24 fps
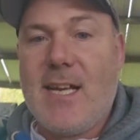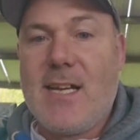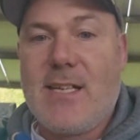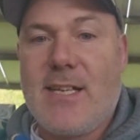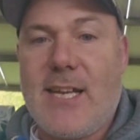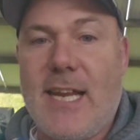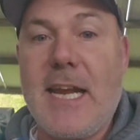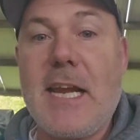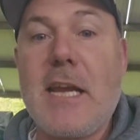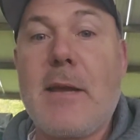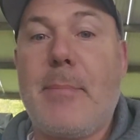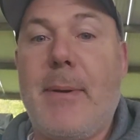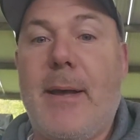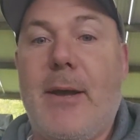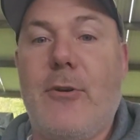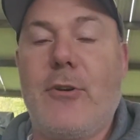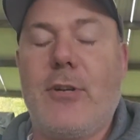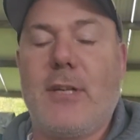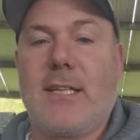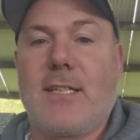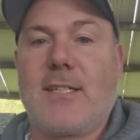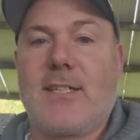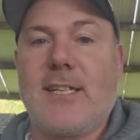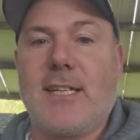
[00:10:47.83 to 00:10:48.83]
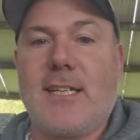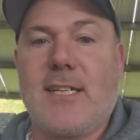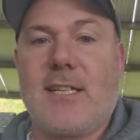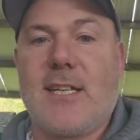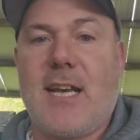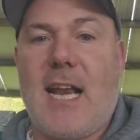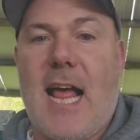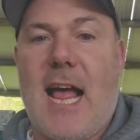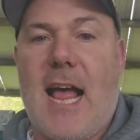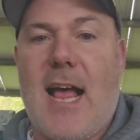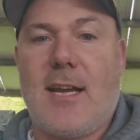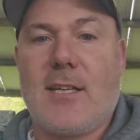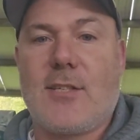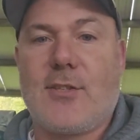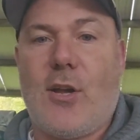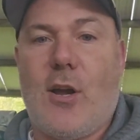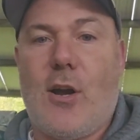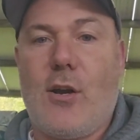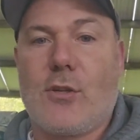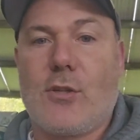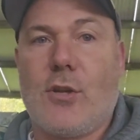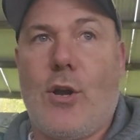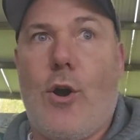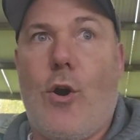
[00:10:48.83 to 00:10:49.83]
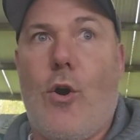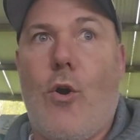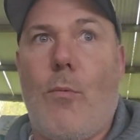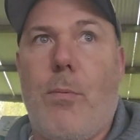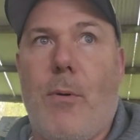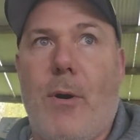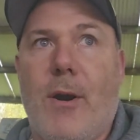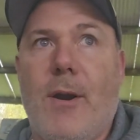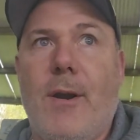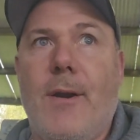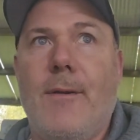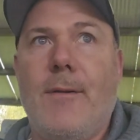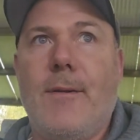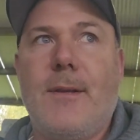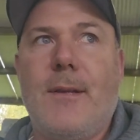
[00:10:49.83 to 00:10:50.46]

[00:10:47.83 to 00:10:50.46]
think about it, since last October,